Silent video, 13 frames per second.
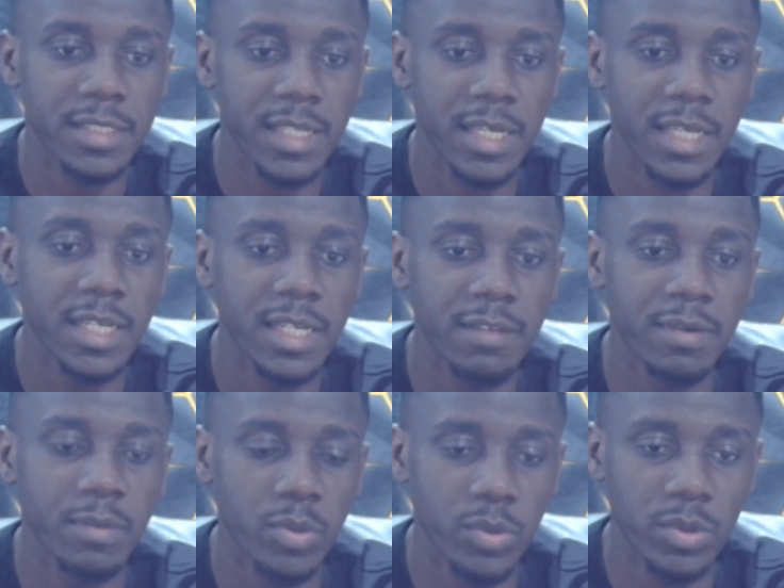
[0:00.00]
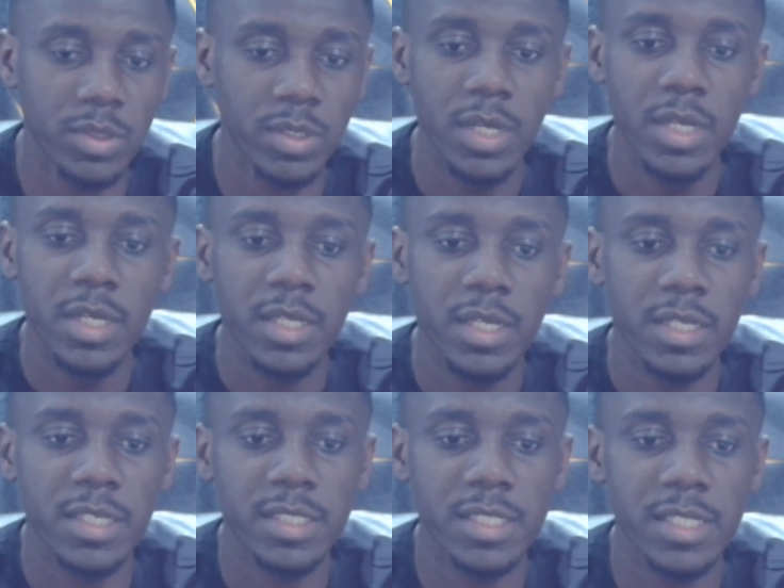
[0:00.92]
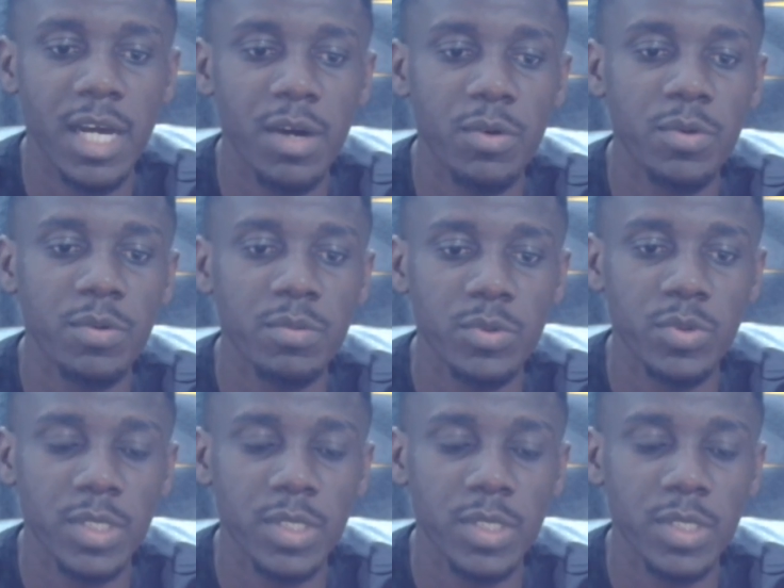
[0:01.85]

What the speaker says: Then Liverpool is now